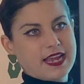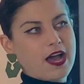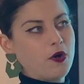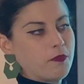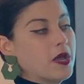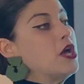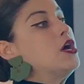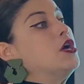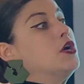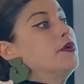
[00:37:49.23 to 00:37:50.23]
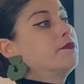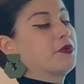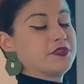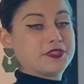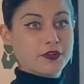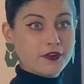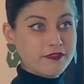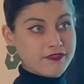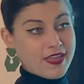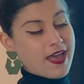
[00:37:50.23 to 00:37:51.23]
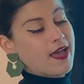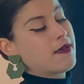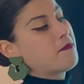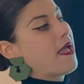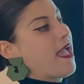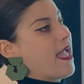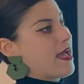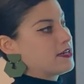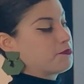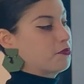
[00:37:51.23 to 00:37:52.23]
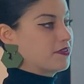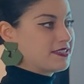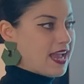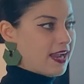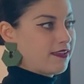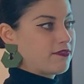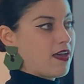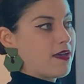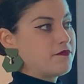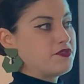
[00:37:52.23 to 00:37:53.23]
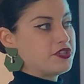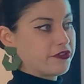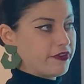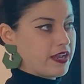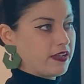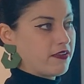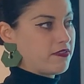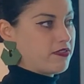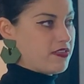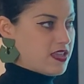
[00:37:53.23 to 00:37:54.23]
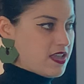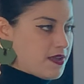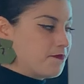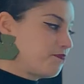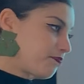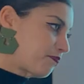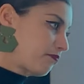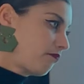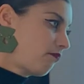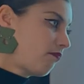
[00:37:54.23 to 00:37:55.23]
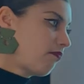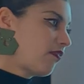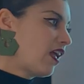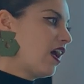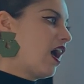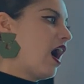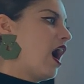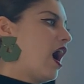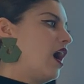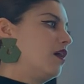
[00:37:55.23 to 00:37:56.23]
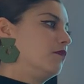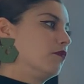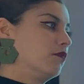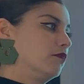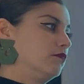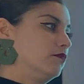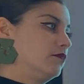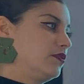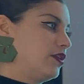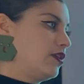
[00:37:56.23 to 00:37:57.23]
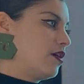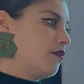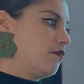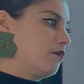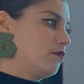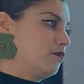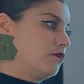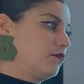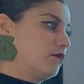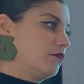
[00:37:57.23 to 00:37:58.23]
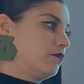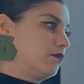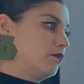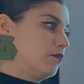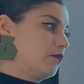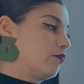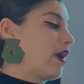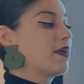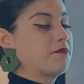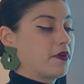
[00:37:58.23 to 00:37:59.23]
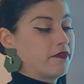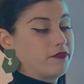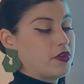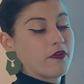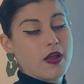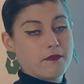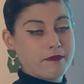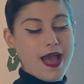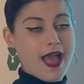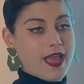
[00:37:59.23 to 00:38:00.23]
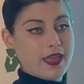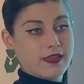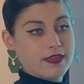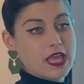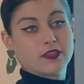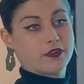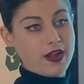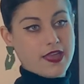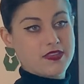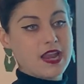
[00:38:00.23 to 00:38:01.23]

to help preserve them and protect them during the uh, you know, rape of Europe by Hitler and the